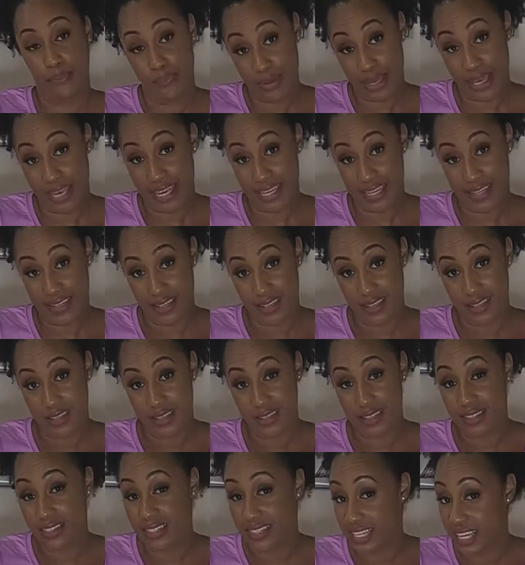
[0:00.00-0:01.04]
But
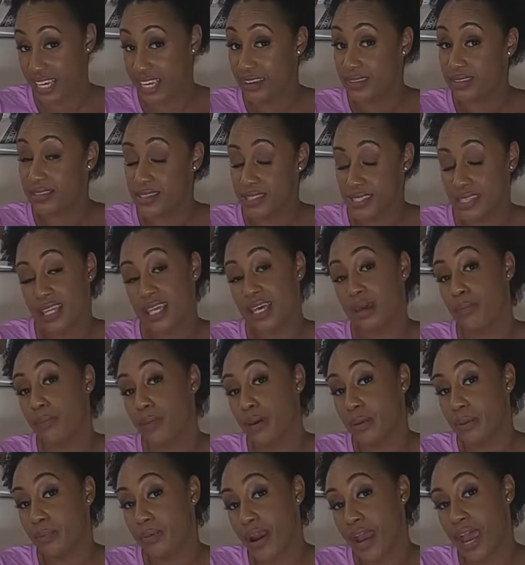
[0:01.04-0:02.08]
safe
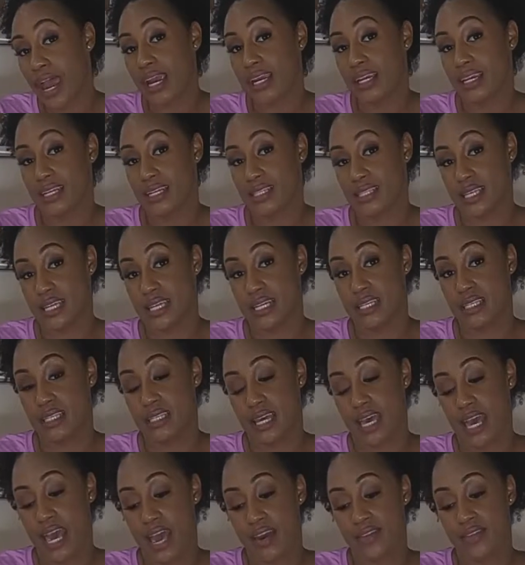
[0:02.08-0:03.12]
sleeping practice is
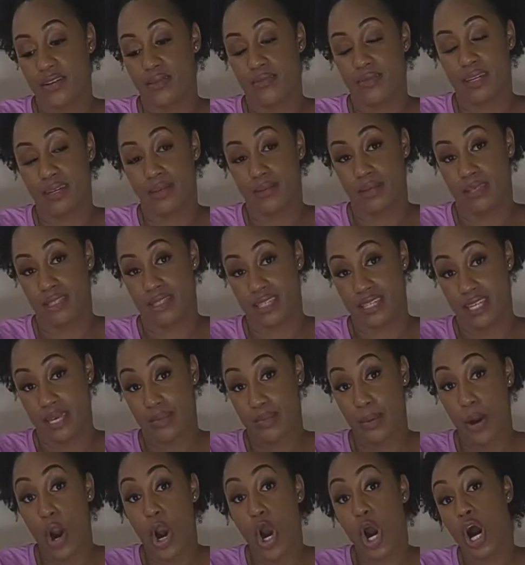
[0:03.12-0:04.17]
to have your baby
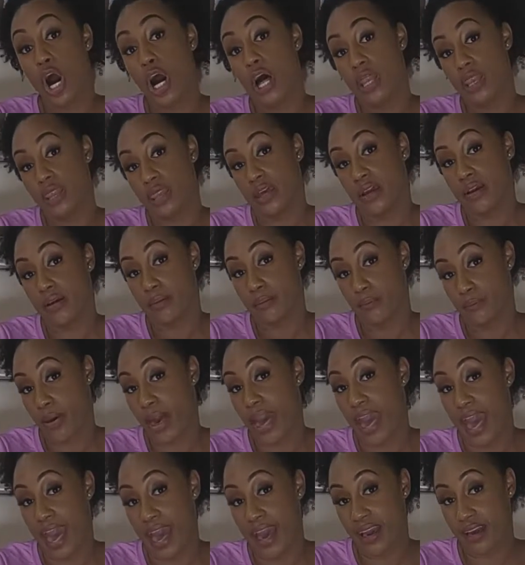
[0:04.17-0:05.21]
sleep on their
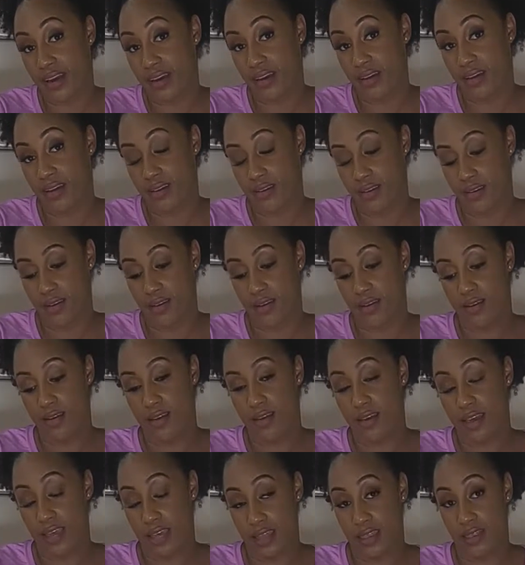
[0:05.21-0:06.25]
back
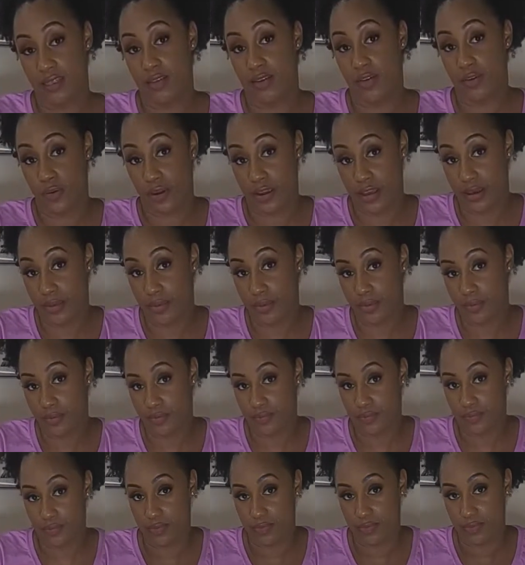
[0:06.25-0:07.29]
in the crib.
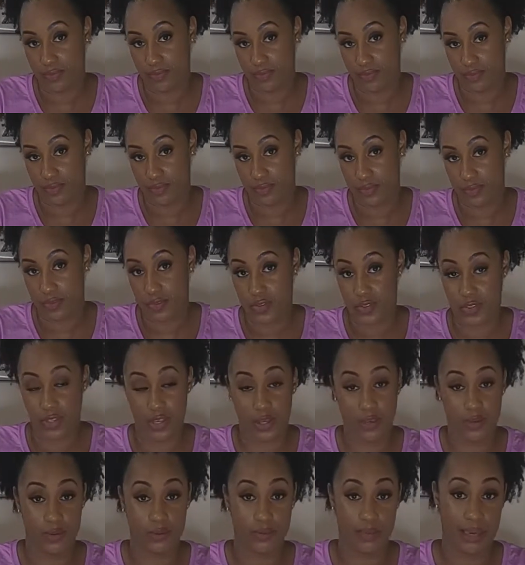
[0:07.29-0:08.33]

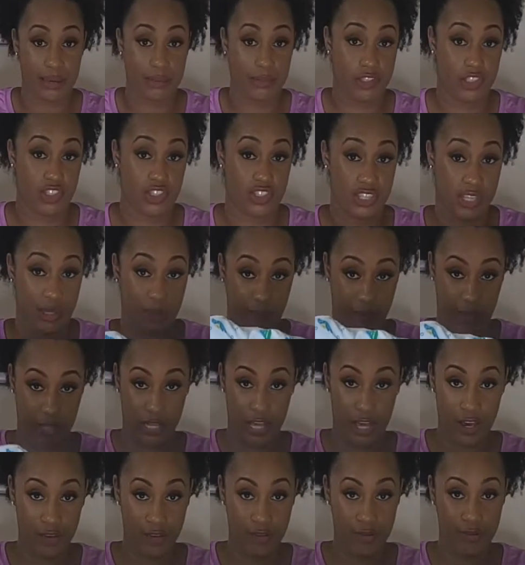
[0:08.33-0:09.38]
So babies should sleep
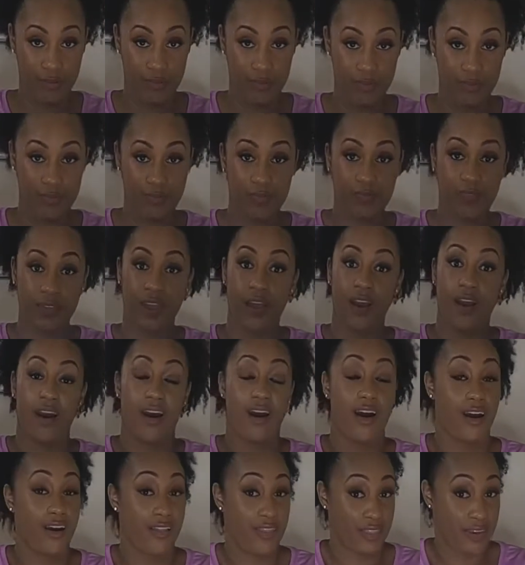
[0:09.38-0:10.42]
alone
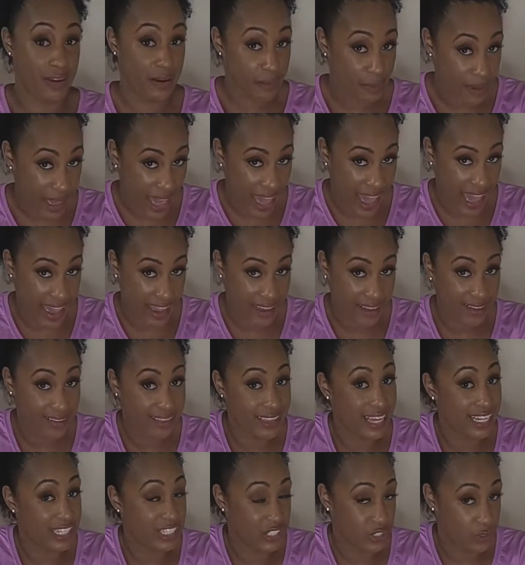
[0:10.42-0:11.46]
on their back,
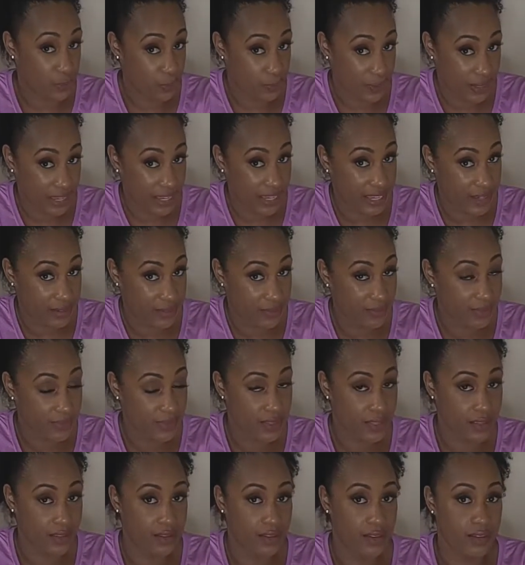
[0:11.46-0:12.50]
that's your B,
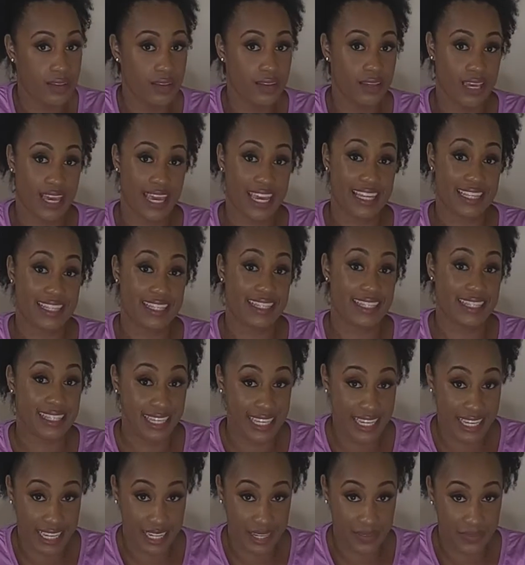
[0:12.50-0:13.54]
and
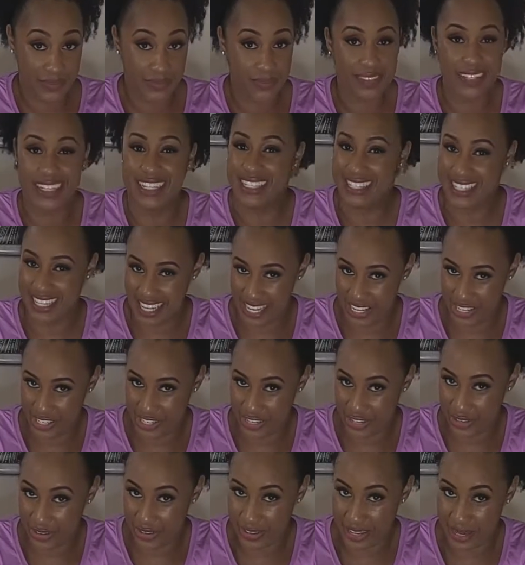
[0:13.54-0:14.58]
C is in
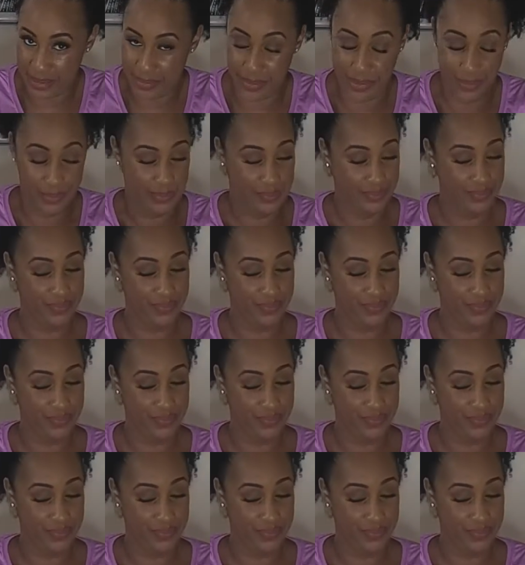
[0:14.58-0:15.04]
their crib.